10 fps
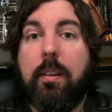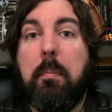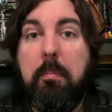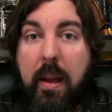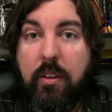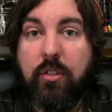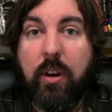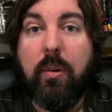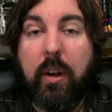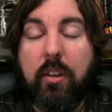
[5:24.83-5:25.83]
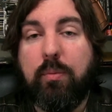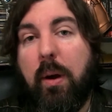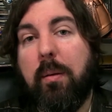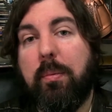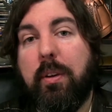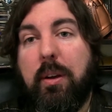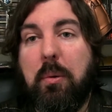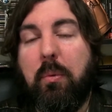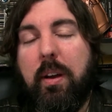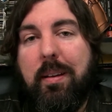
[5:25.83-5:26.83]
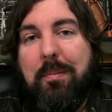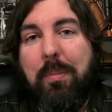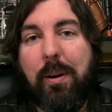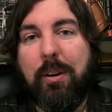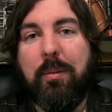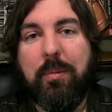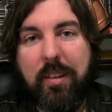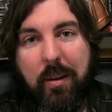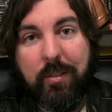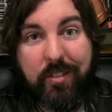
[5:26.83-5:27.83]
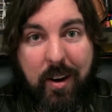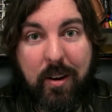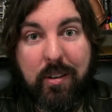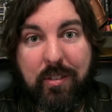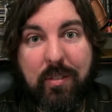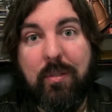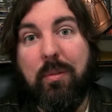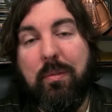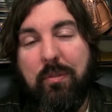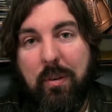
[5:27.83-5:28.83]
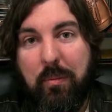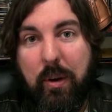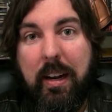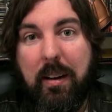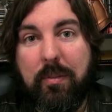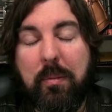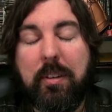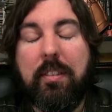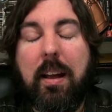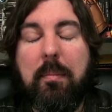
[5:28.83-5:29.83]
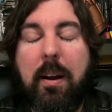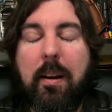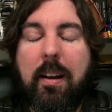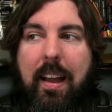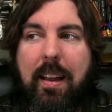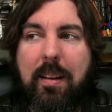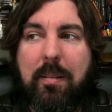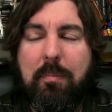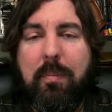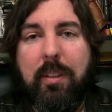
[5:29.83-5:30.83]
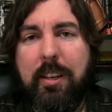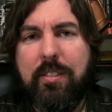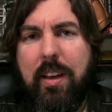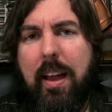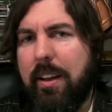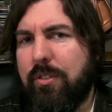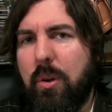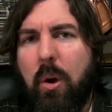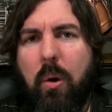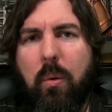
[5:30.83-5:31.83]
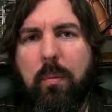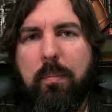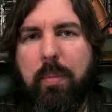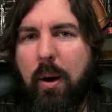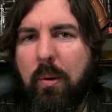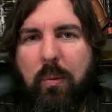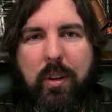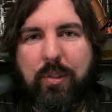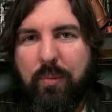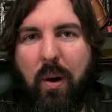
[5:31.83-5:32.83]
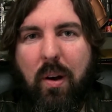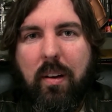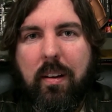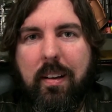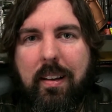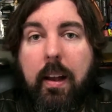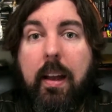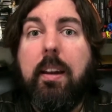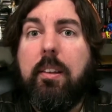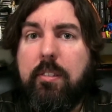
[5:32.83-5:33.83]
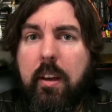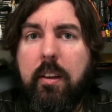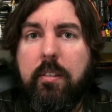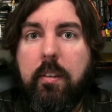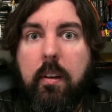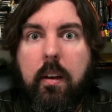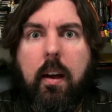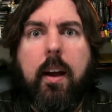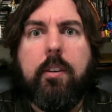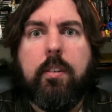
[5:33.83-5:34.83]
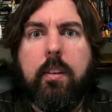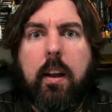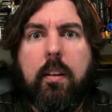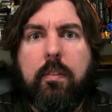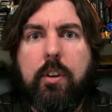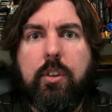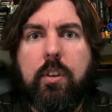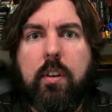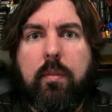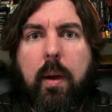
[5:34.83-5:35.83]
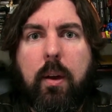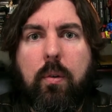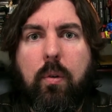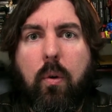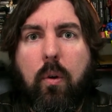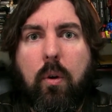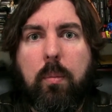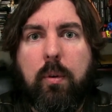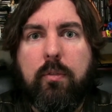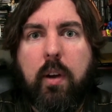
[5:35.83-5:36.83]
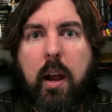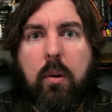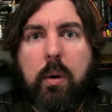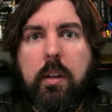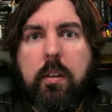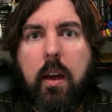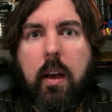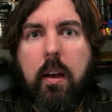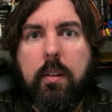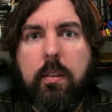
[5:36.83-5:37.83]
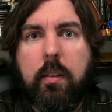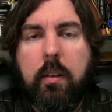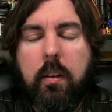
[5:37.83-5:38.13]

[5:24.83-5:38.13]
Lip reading: The best joke is probably when Bart comes downstairs from waking up from his nightmare, and Lisa asks, "Bart, what's wrong?" And he says, "I just had a vision of my own horrible fiery death."